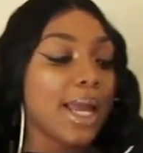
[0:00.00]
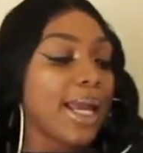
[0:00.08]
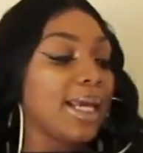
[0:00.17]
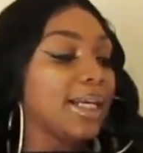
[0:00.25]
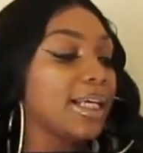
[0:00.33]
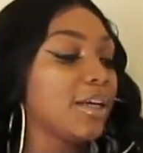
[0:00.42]

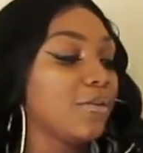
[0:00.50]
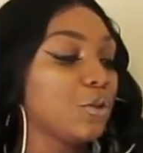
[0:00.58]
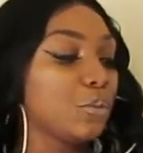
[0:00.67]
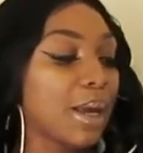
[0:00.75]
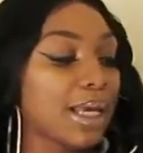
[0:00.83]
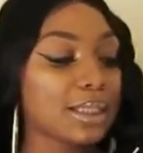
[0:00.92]
And it gives
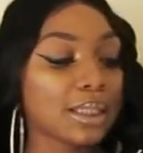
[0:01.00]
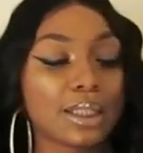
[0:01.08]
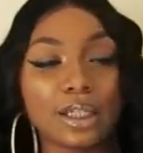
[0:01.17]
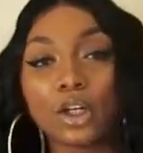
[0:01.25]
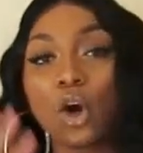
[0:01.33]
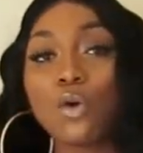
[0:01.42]
you
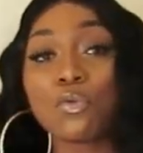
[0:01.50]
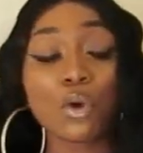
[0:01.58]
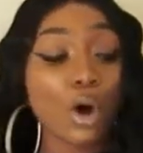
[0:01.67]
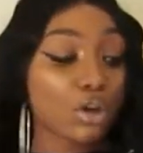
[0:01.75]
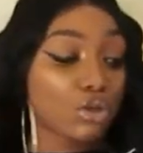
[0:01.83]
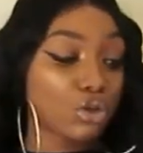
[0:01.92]
basically an overall